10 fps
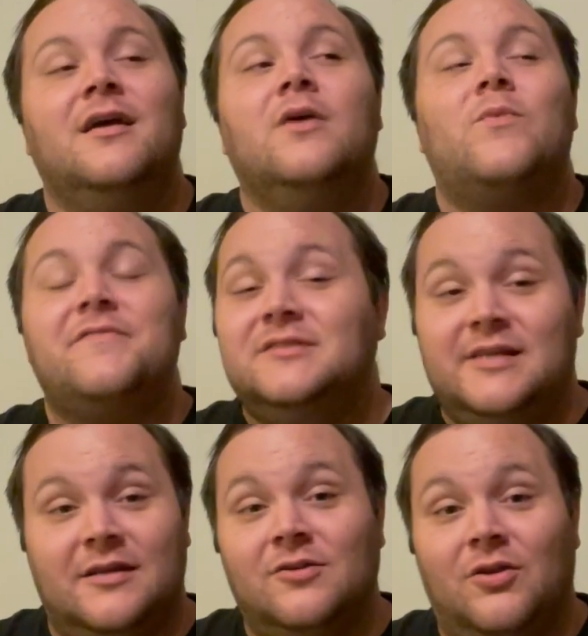we haven't
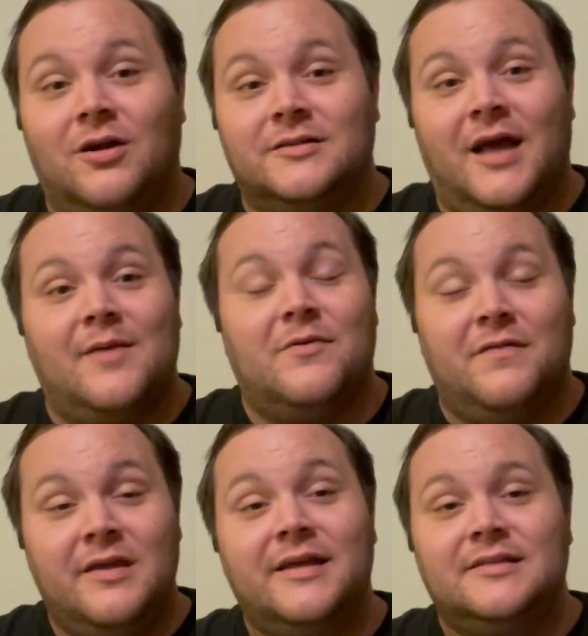seen it in a long time. If
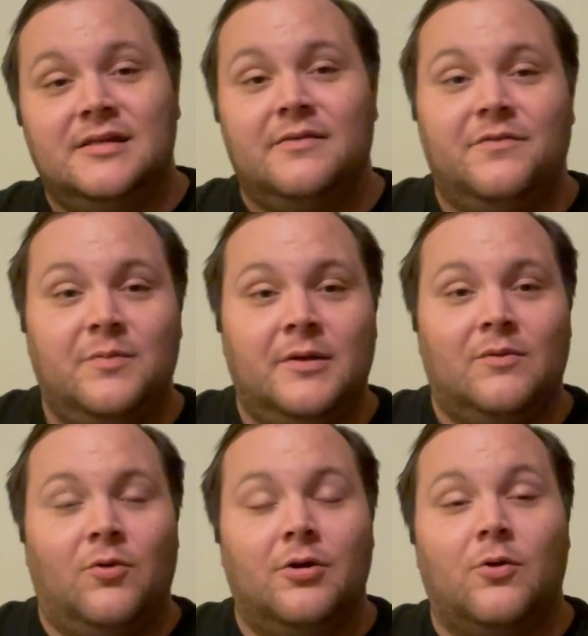he gets the MVP
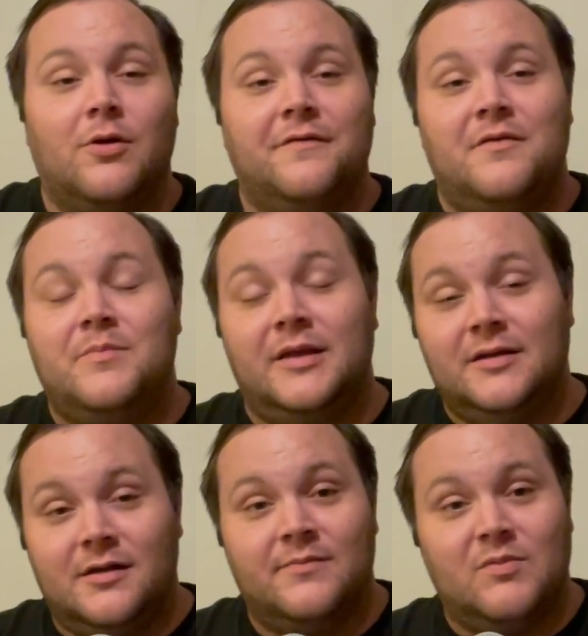award, or if Embiid
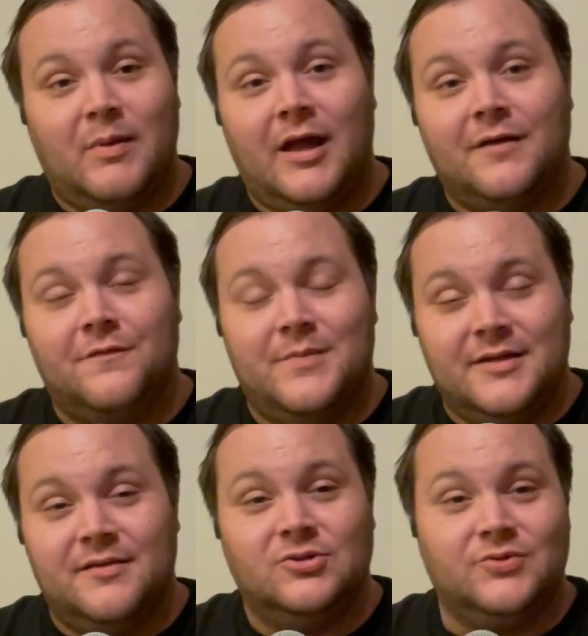comes back from
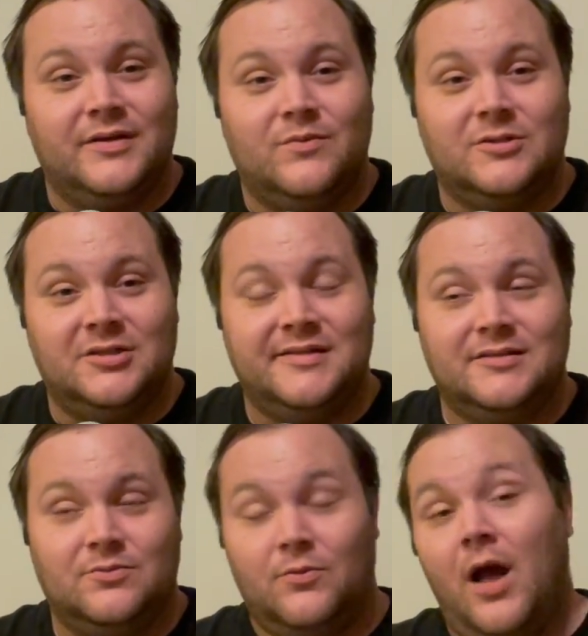his injury, which
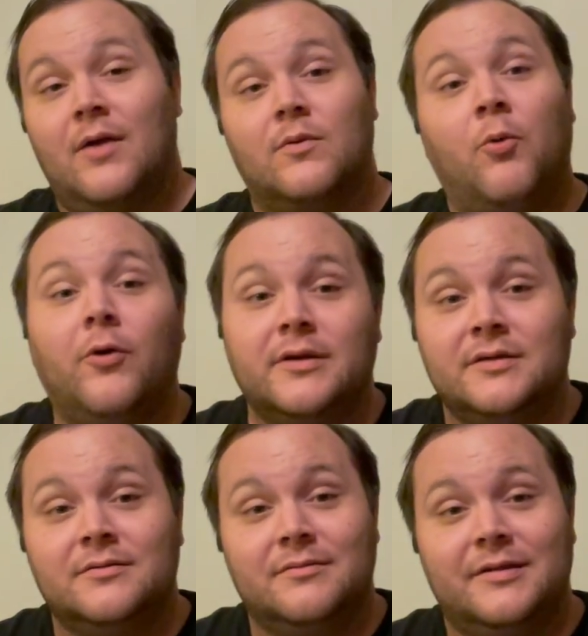he's
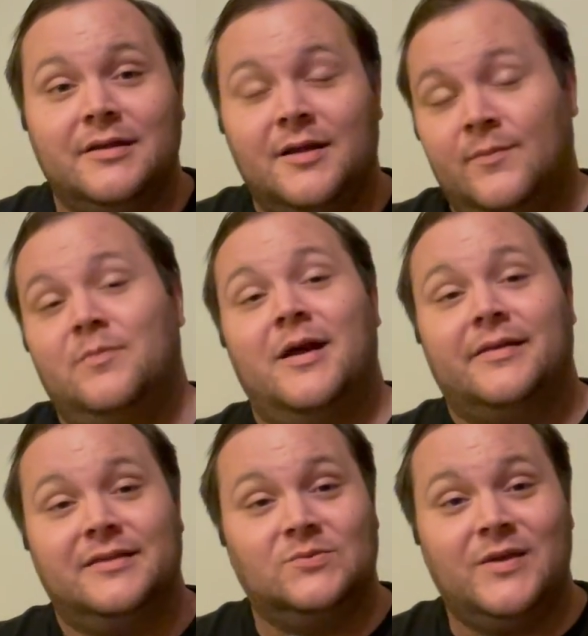reportedly coming back
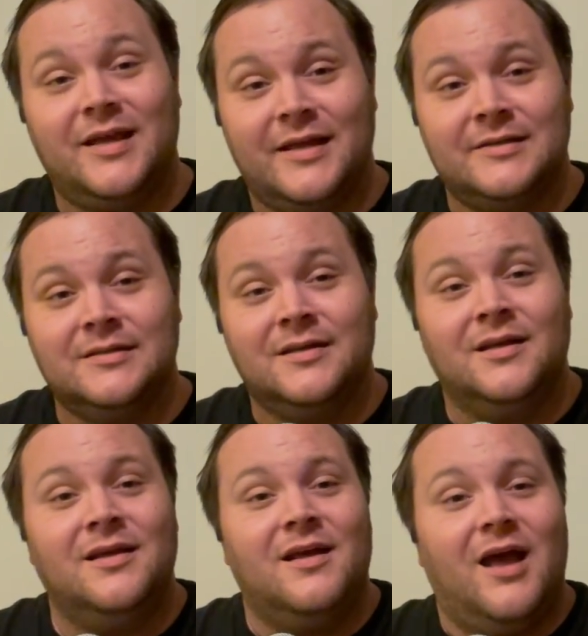this weekend,
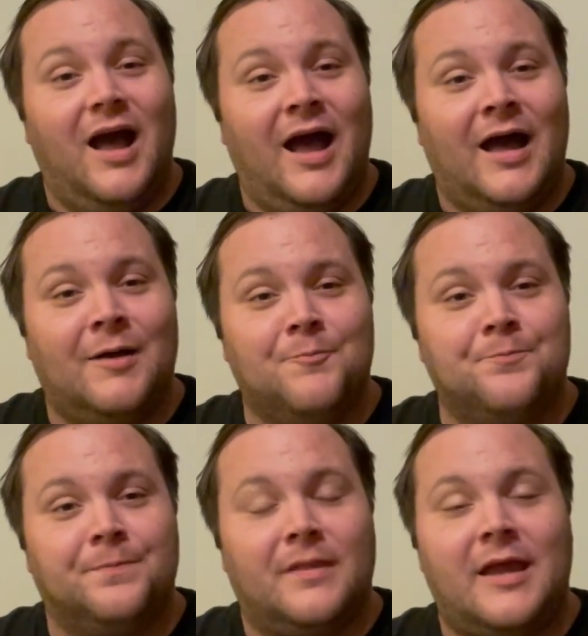
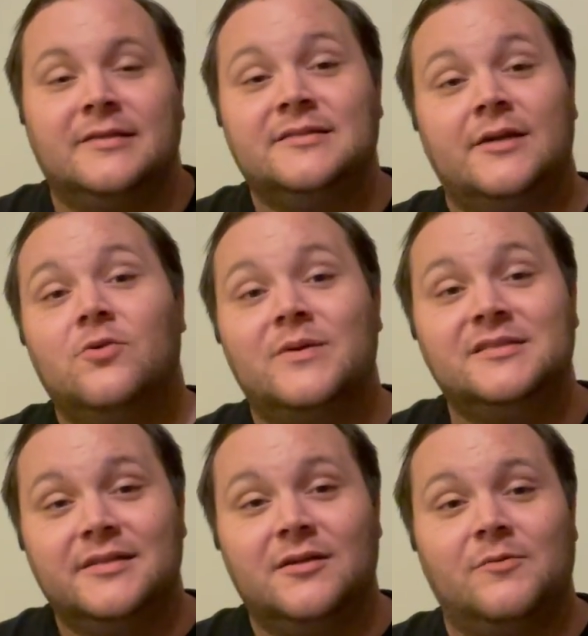and a center
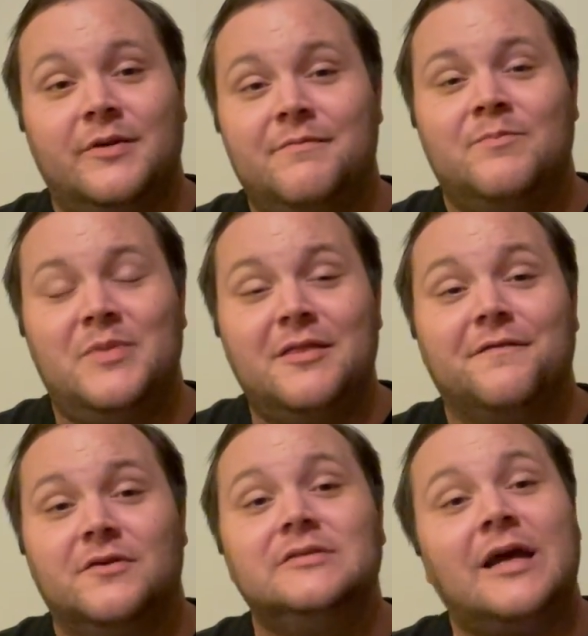wins it, it'll be the
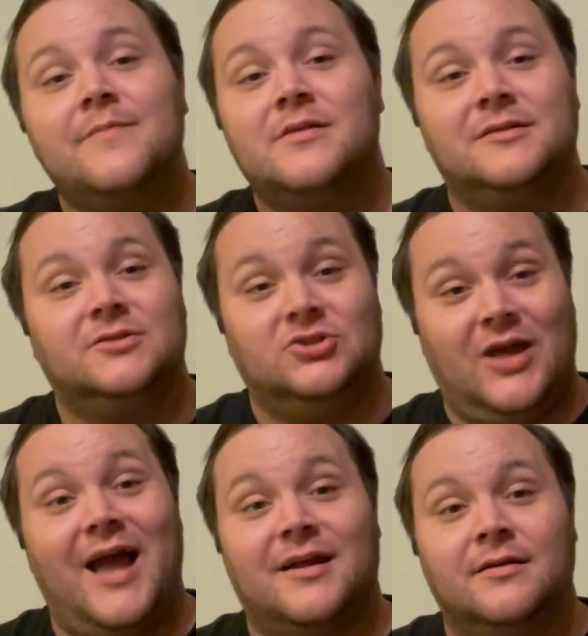first time since
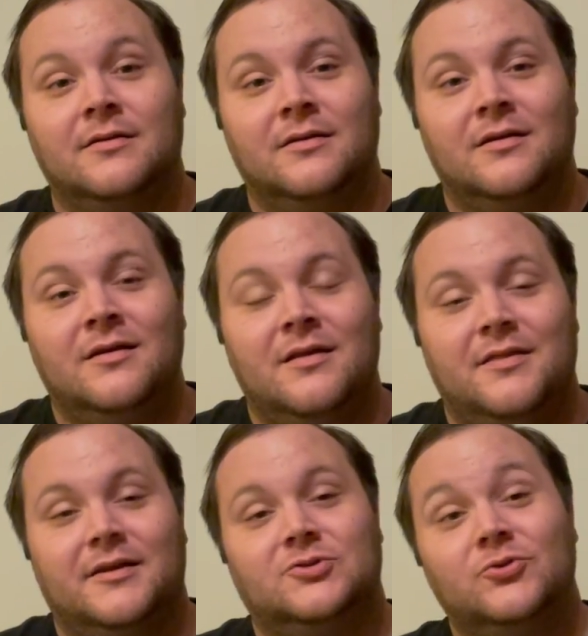Shaq
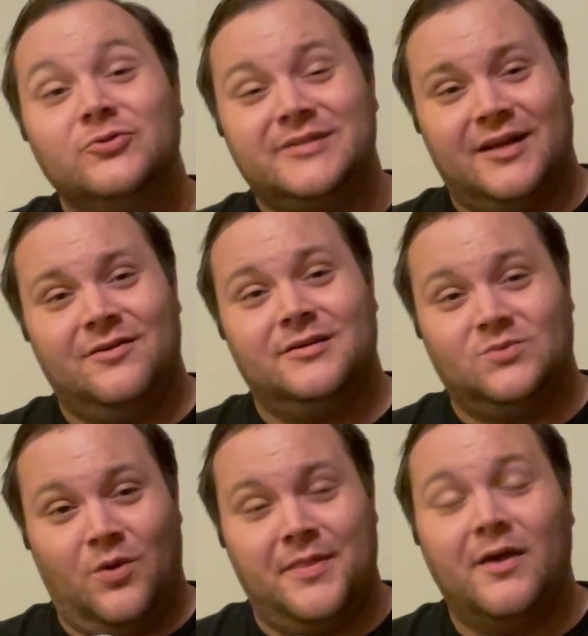that a true center has
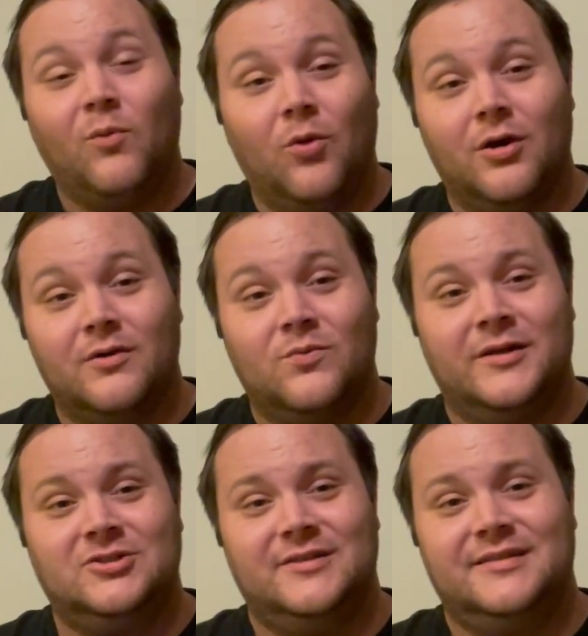won the award,
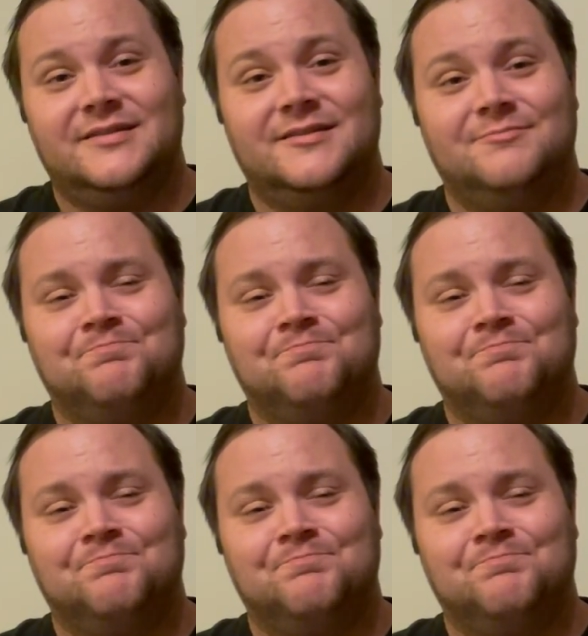which is